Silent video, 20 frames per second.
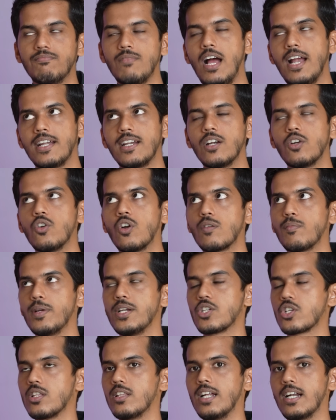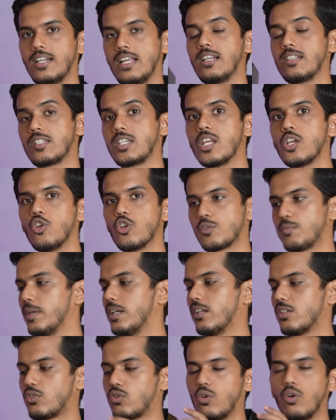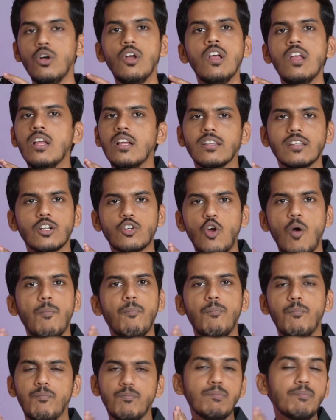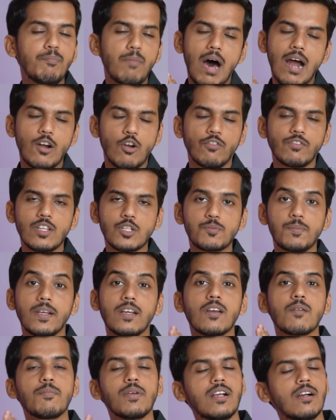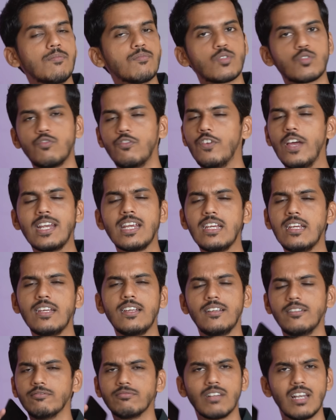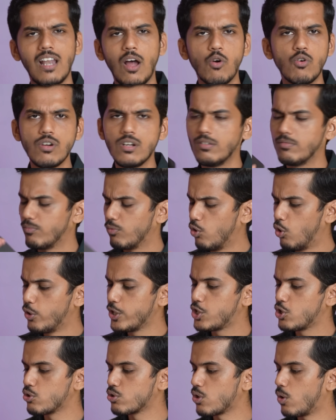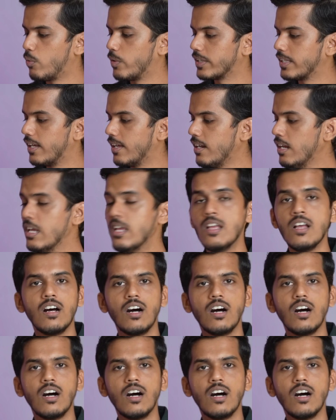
I did not mention that. Yeah, stereo speaker. So the top part of the speaker becomes very loud. No issues over there.